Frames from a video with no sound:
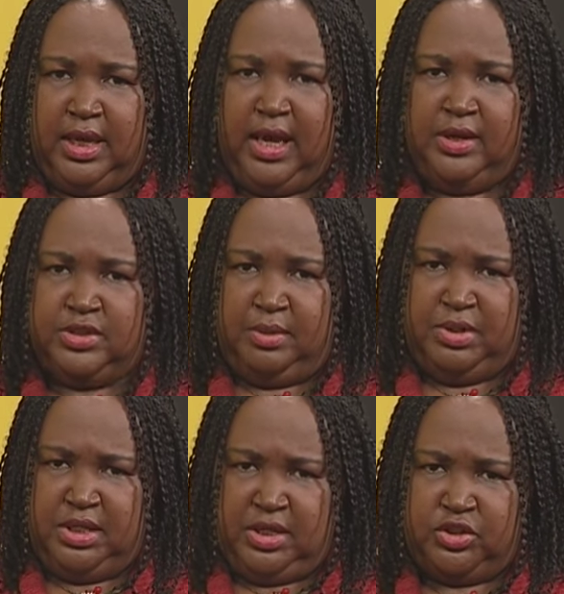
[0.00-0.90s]

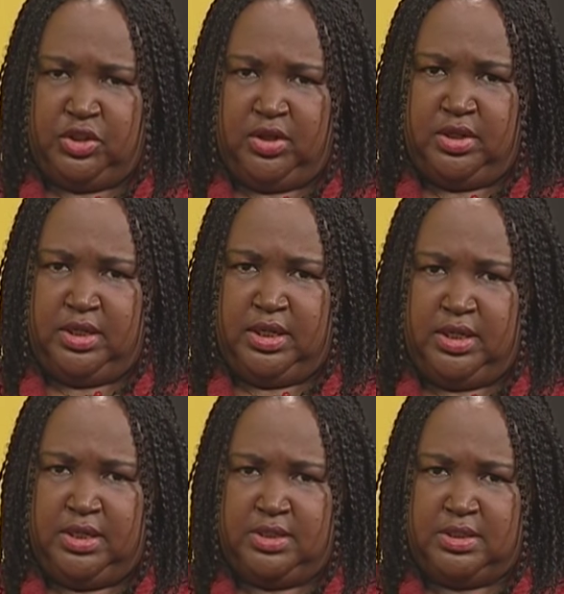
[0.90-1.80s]
examination
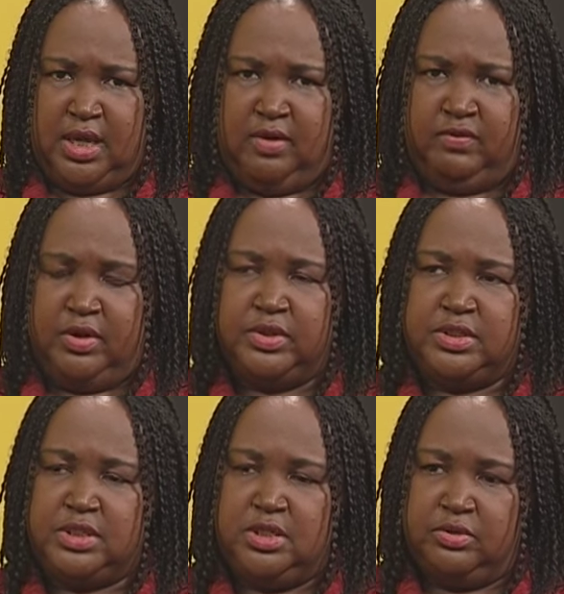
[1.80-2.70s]
is a very
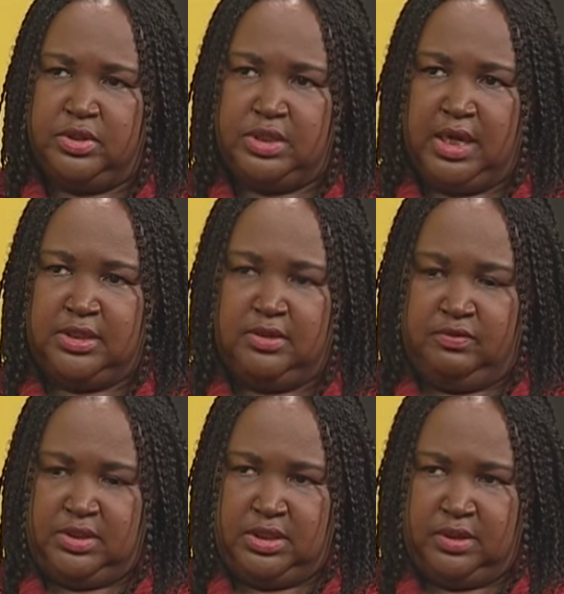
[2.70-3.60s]
serious
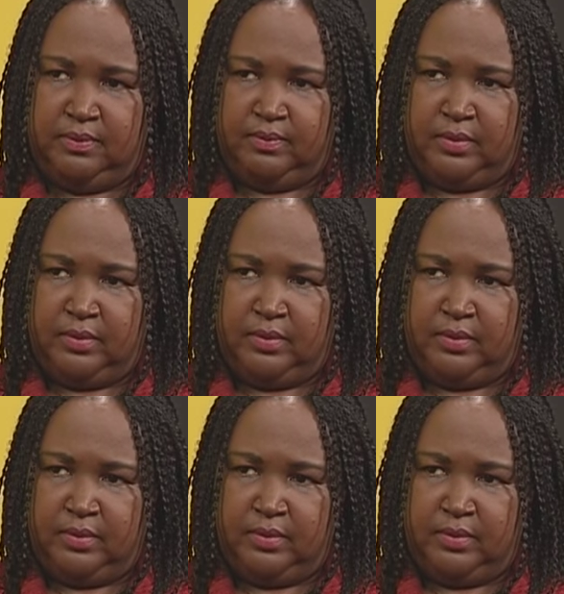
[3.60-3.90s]
activity.